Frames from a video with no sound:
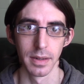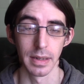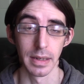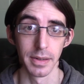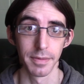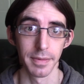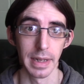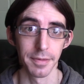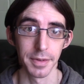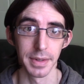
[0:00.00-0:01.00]
Now, if
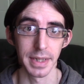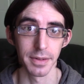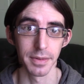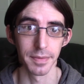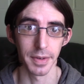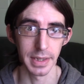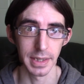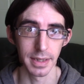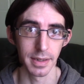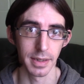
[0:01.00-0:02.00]
left to its own
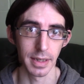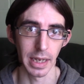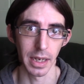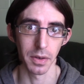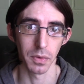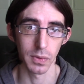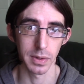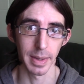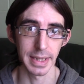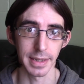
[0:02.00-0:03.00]
devices, the
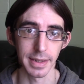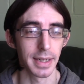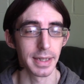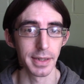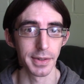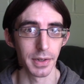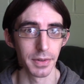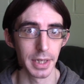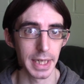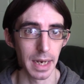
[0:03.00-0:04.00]
automatic settings
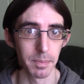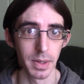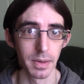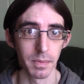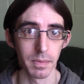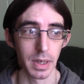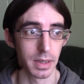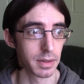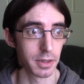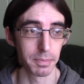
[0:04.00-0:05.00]
on the camera
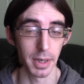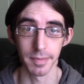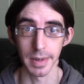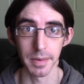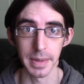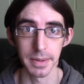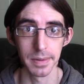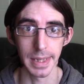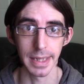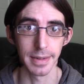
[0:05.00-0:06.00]
do perfectly well
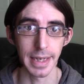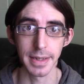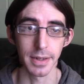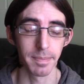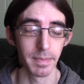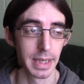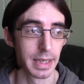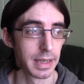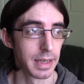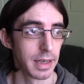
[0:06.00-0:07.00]
in daytime.
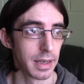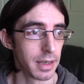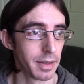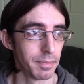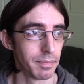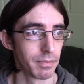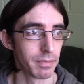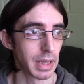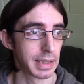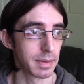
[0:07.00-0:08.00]

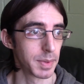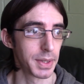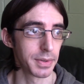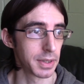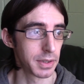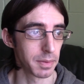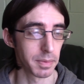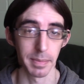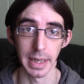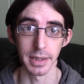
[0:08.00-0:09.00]
They seem to do a good job
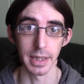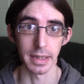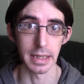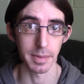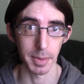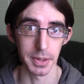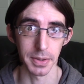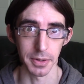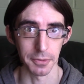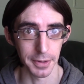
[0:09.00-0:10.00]
of managing the
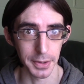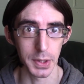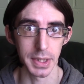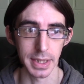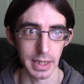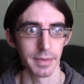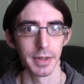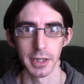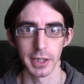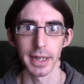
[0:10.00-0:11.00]
exposure and the focus, even
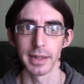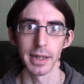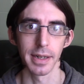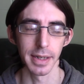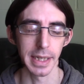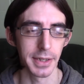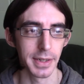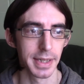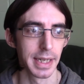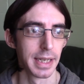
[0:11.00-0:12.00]
in changing conditions.